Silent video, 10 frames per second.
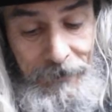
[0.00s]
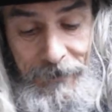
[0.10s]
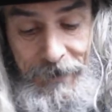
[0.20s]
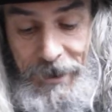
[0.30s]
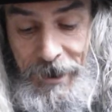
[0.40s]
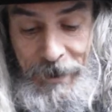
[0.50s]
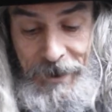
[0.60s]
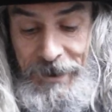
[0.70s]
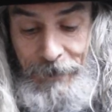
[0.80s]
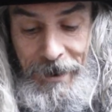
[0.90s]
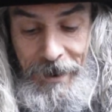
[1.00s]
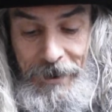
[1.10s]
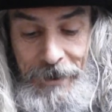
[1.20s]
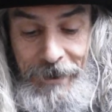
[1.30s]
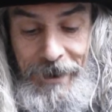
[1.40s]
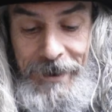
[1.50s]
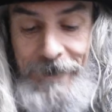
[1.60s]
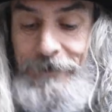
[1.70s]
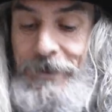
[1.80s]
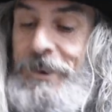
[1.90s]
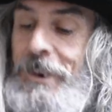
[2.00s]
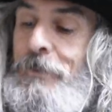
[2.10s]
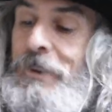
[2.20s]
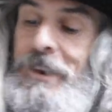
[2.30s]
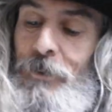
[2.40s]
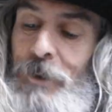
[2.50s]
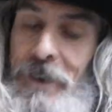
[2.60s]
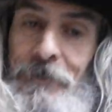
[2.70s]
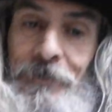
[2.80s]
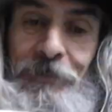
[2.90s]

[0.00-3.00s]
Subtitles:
It's going to be a similar line, really. Same thing in a way.